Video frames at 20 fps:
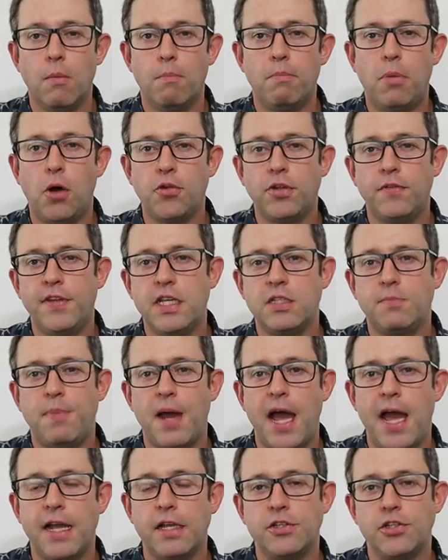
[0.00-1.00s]
Both of these
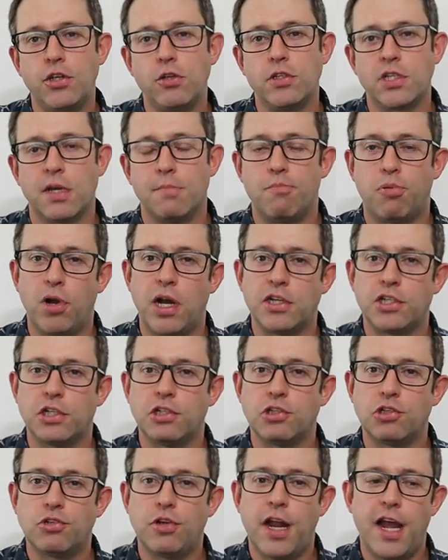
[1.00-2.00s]
bags use
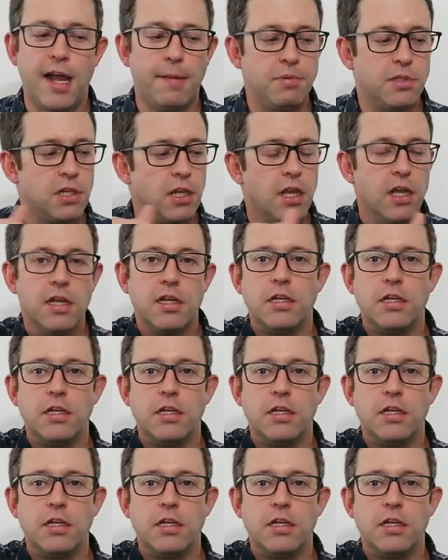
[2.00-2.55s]
compression straps